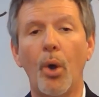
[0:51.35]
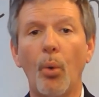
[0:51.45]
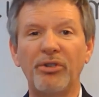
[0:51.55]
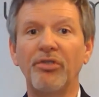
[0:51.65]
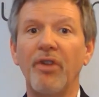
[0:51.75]

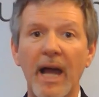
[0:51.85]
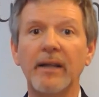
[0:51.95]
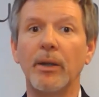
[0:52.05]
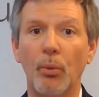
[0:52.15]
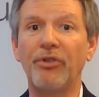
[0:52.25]
which is
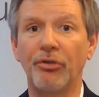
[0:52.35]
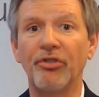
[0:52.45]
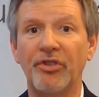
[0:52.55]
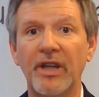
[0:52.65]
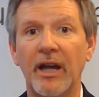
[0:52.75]
likely what your
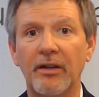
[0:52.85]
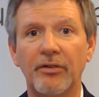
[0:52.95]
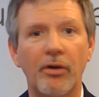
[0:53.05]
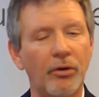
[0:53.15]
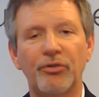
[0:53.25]
CX
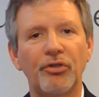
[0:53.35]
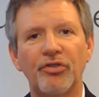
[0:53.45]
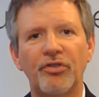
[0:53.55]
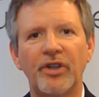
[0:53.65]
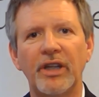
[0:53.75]
or your
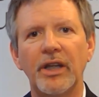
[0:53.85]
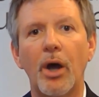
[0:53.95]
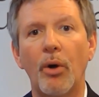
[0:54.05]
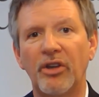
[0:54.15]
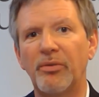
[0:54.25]

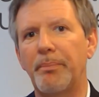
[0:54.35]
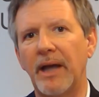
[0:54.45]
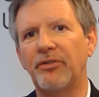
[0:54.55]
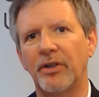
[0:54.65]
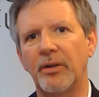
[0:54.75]
CEO
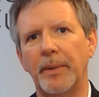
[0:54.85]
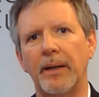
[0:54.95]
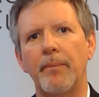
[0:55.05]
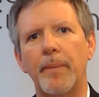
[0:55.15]
expects it to be.